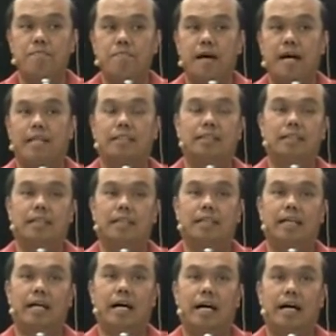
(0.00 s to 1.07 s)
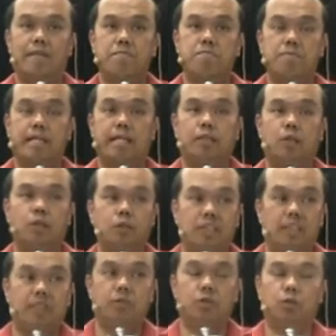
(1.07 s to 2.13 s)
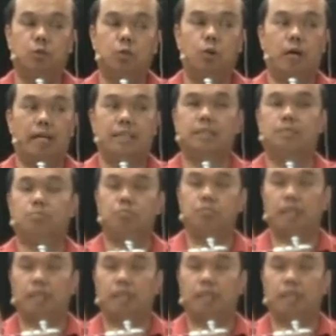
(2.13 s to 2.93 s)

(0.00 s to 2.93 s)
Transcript: but they don't give you quite as